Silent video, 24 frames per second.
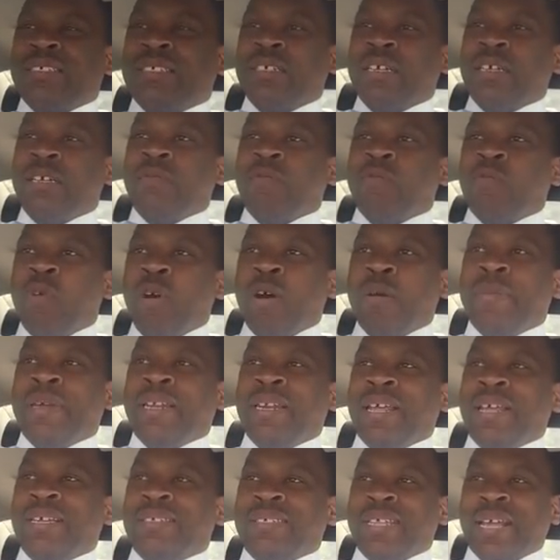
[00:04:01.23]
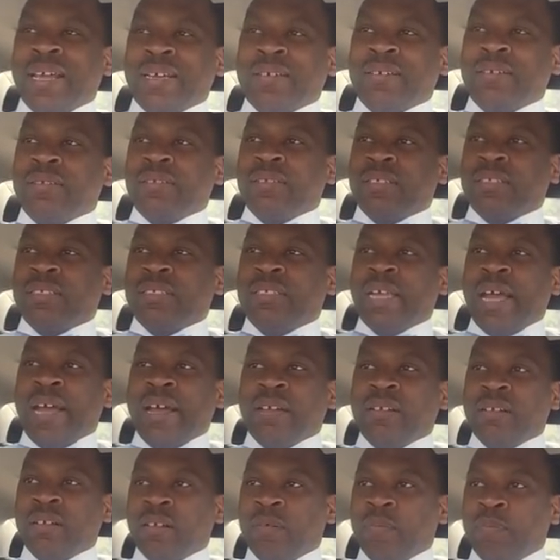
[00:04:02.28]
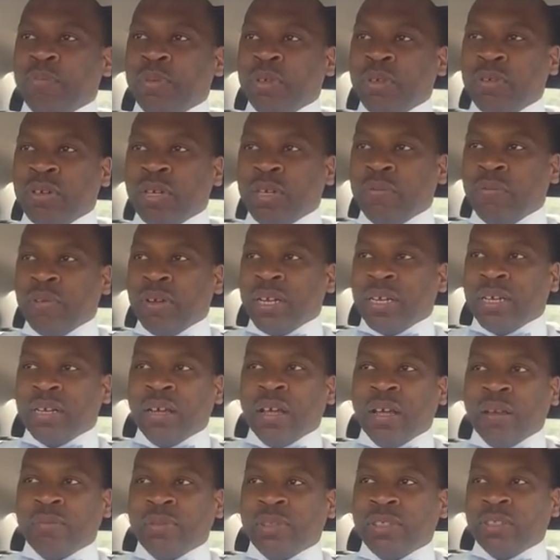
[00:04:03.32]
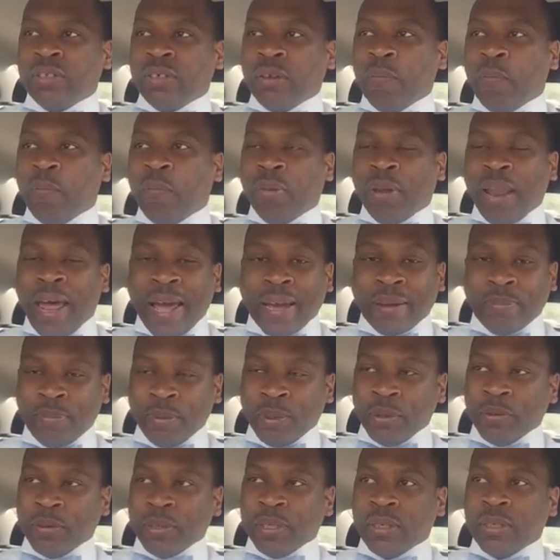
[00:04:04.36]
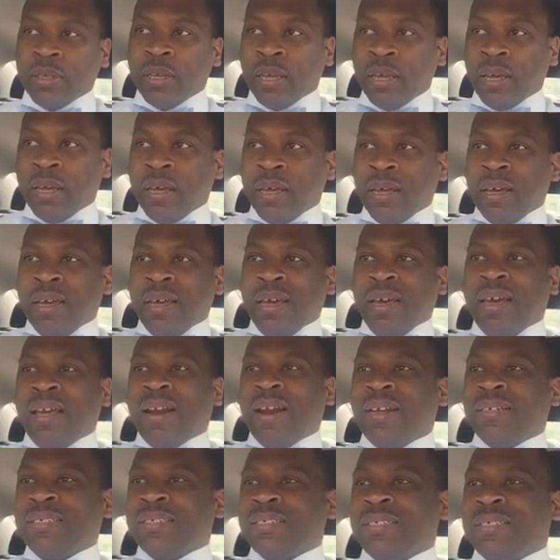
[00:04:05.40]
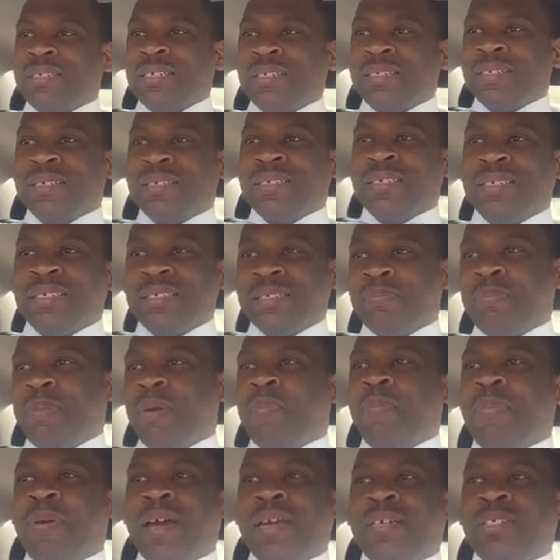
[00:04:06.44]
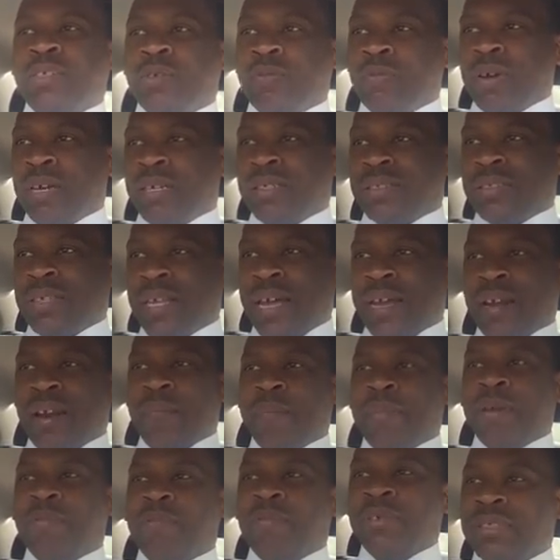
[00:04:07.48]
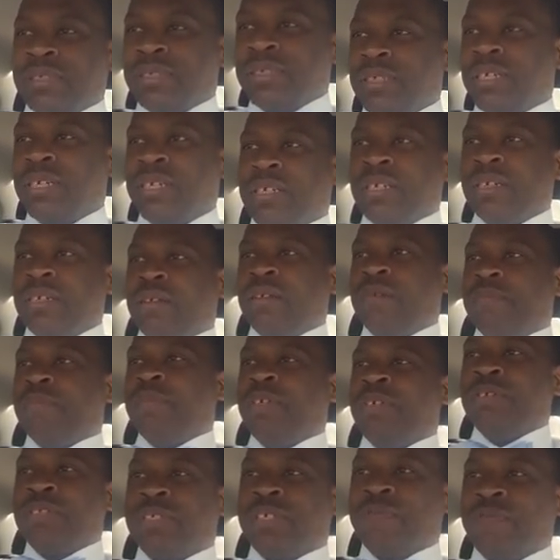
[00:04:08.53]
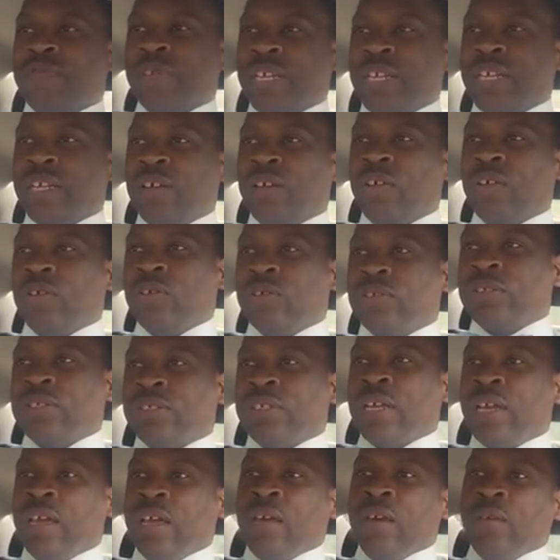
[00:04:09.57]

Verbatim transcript: skinned woman as like the standard of beauty when it comes to black beauty. And I just think that this perpetuates that. I mean, we see it in the music videos,